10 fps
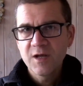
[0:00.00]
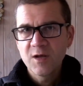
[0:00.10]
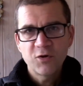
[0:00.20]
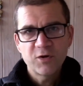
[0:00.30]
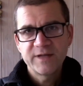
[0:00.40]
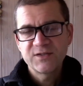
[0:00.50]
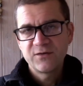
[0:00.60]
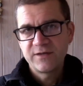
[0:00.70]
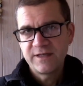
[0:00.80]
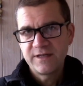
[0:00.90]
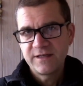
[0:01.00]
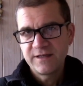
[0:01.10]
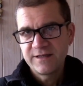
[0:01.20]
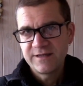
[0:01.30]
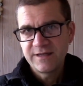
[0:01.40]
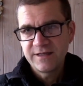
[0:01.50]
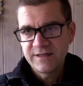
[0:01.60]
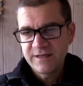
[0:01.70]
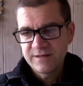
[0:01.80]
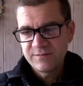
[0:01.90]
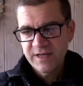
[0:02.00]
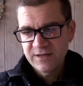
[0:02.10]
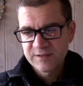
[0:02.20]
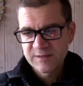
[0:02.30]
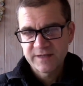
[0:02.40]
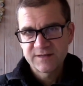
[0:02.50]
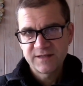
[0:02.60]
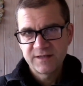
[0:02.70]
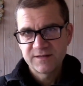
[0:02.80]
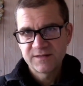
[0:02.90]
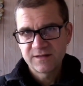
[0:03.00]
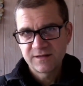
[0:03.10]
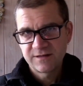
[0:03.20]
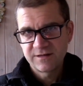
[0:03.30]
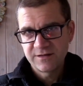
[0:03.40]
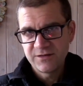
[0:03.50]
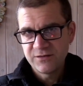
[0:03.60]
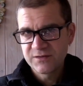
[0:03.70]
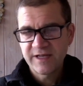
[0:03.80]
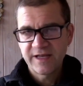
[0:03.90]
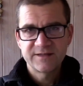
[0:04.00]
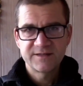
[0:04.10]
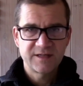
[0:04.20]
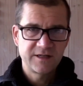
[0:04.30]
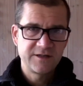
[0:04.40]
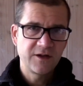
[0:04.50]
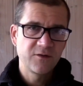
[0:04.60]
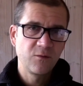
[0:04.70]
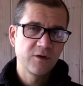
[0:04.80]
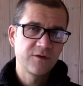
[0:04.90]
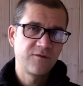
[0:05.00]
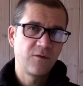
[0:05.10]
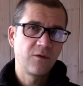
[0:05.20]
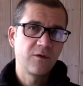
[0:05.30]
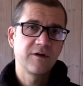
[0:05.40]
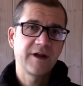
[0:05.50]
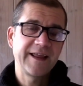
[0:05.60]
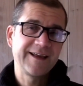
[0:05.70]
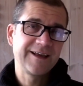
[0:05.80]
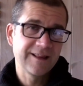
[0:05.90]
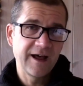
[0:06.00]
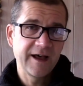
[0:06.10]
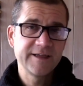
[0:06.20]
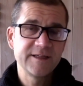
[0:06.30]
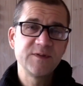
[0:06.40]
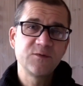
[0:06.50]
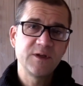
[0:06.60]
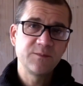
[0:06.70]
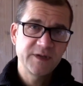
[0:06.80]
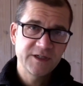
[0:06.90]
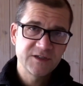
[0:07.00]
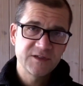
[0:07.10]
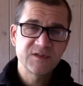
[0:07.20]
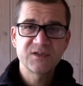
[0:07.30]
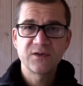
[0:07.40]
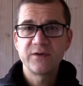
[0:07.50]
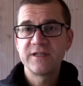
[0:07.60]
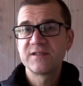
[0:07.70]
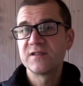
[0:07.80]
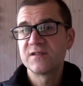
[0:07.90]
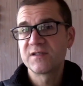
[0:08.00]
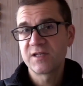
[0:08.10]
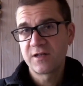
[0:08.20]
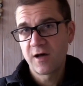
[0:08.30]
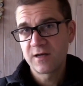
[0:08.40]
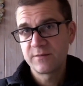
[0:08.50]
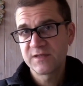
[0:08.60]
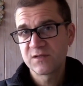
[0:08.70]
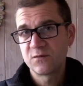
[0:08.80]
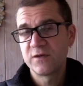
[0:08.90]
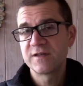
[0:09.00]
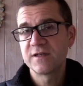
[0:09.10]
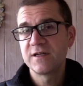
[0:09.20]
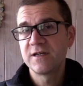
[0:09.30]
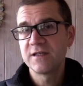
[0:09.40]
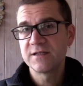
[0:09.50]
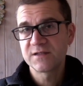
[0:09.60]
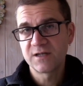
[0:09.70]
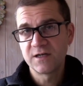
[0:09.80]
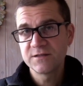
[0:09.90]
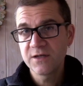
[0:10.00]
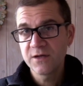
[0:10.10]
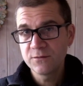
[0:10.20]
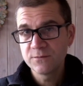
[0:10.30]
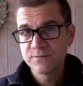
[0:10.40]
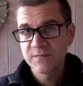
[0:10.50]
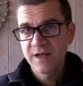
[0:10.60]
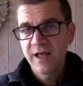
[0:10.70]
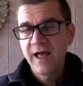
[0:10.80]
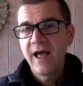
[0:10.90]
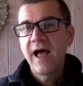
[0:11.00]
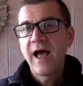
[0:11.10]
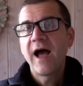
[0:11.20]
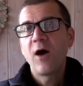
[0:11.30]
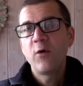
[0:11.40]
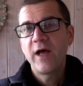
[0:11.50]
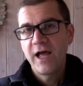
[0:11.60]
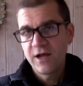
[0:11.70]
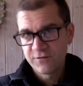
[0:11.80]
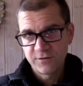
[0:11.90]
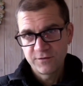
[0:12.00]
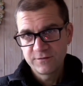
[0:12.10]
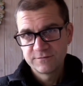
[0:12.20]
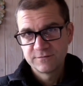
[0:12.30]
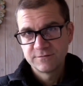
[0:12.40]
Portamento in many respects is used as another word for a glide between pitches, so it's synonymous with glissando. However,